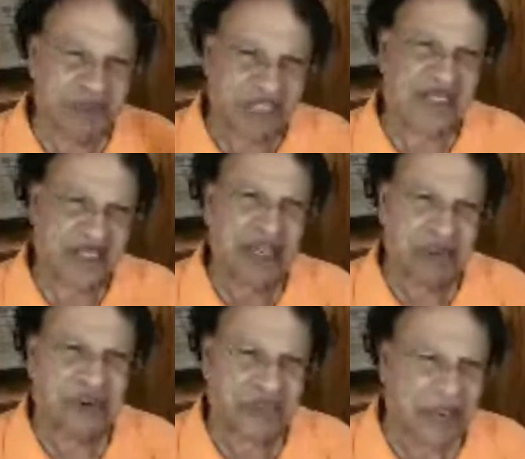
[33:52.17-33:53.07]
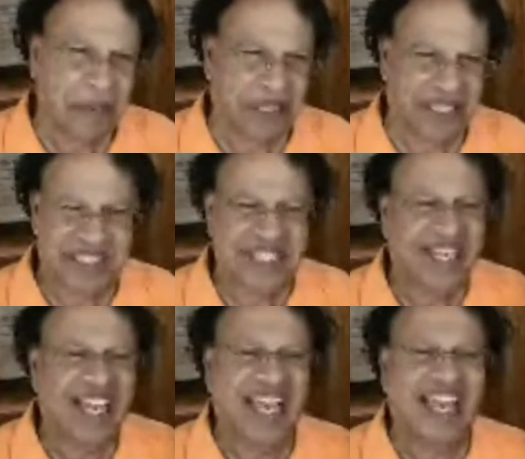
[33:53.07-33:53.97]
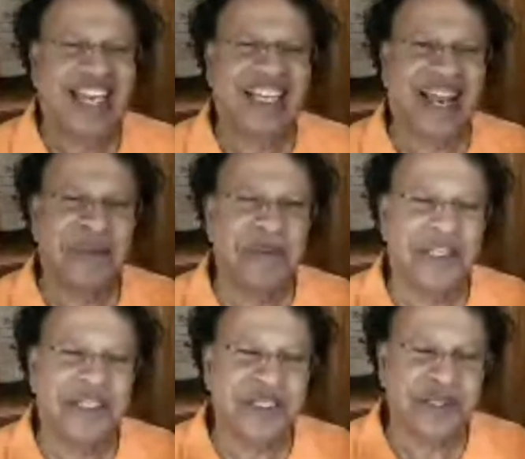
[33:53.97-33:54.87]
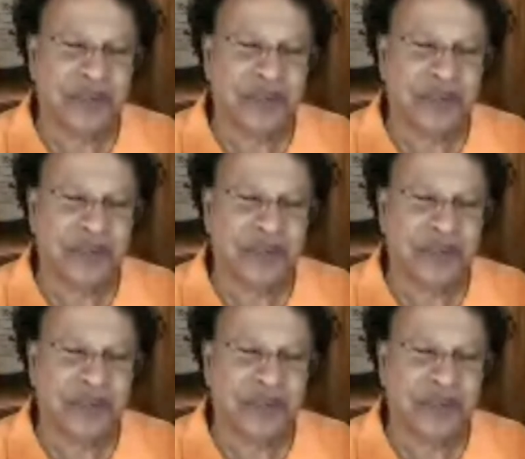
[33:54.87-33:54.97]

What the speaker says: Because a number of companies, and I've been